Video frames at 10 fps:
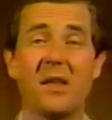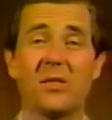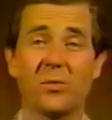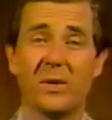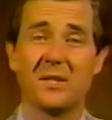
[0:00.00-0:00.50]

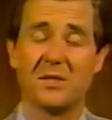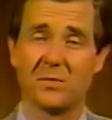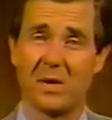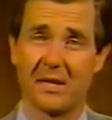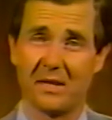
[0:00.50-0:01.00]
and the
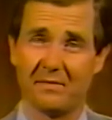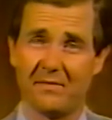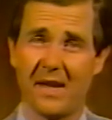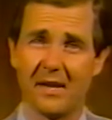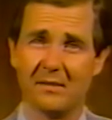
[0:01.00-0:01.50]
reasons why they
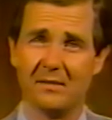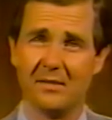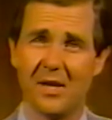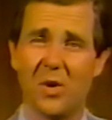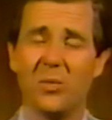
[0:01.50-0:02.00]
fail,
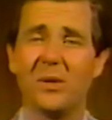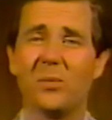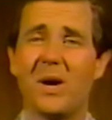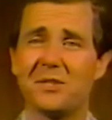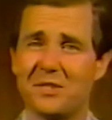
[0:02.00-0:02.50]
we'll
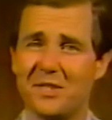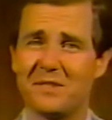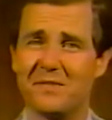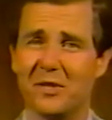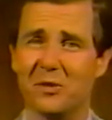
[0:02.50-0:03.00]
watch
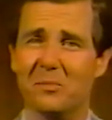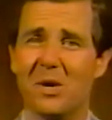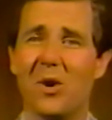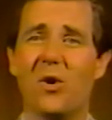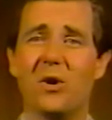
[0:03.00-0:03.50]
this film
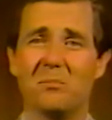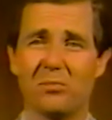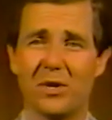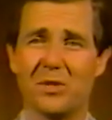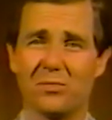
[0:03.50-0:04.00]
on
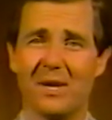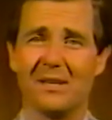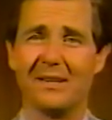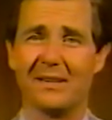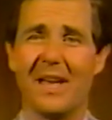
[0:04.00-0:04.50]
bridge
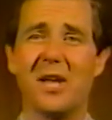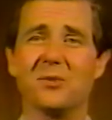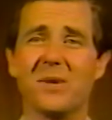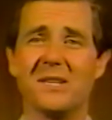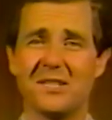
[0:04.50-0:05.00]
railing and
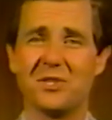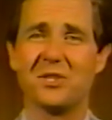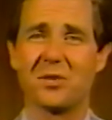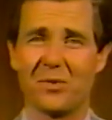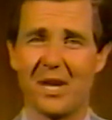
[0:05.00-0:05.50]

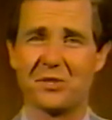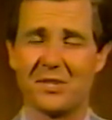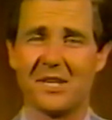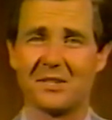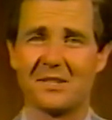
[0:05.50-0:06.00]
transition crash
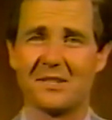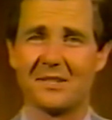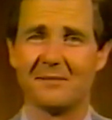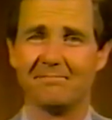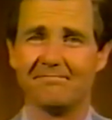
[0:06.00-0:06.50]
tests.